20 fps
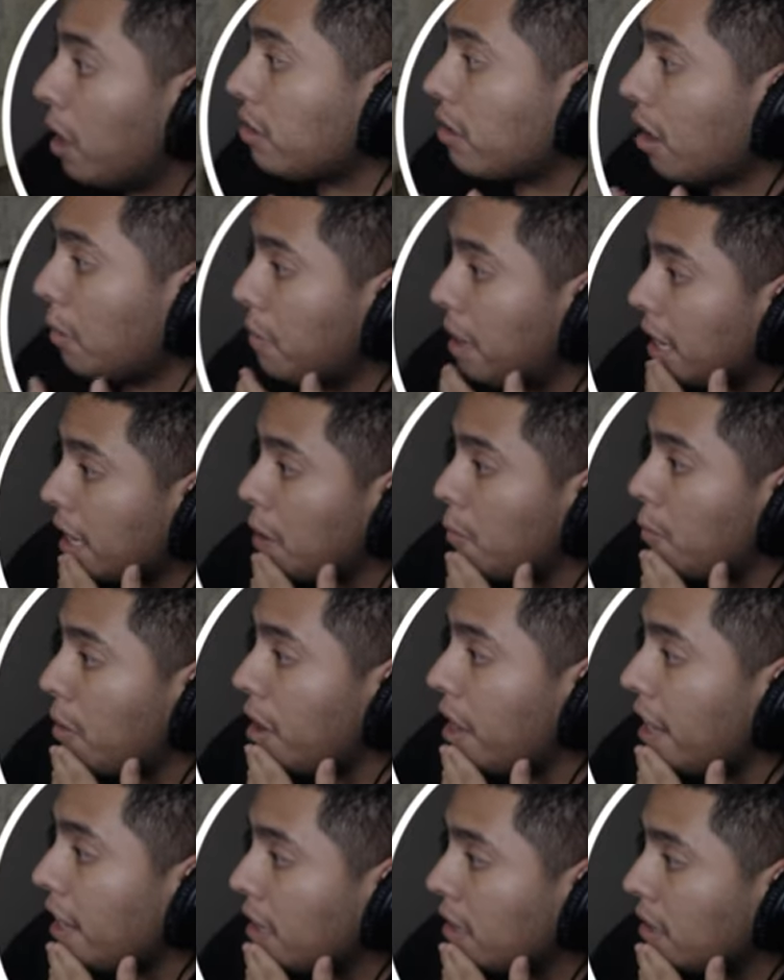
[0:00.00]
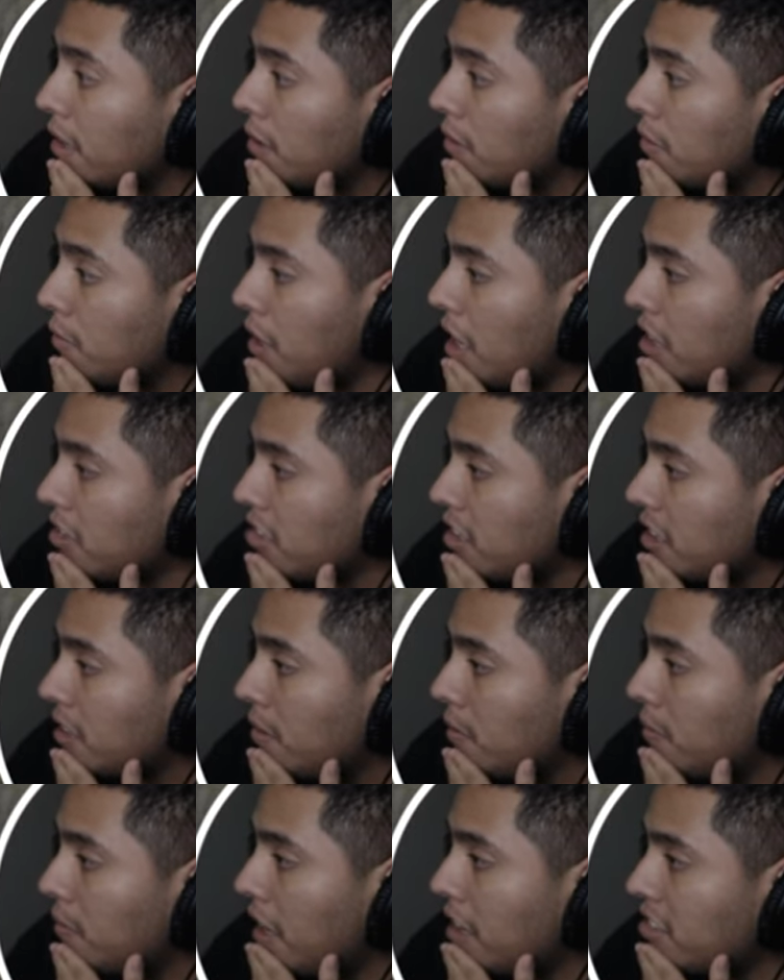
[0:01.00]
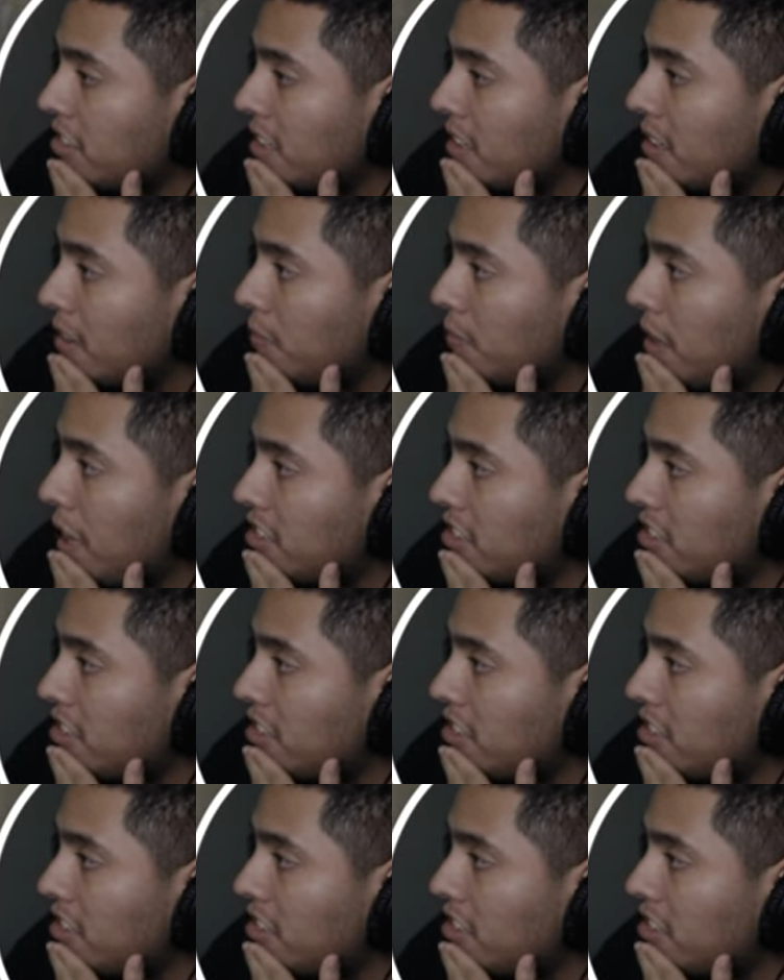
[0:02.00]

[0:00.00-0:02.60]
coming at camera 8. Flash it, flash it, flash